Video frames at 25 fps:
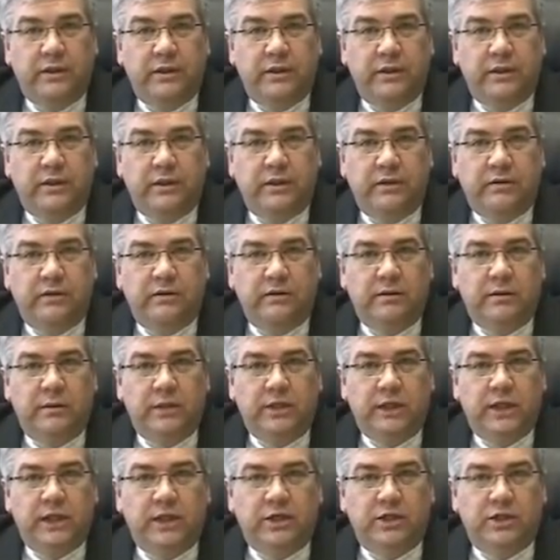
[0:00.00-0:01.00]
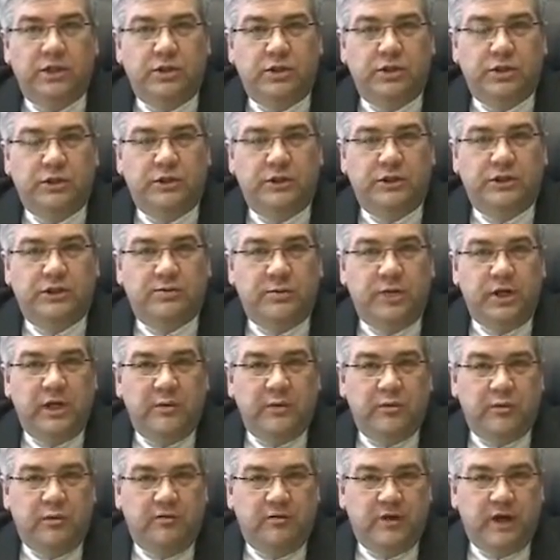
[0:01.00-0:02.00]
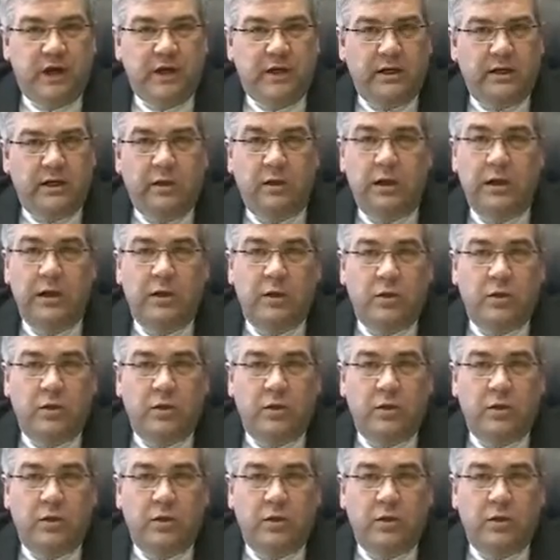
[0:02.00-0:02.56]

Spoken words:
the insurance that's being provided,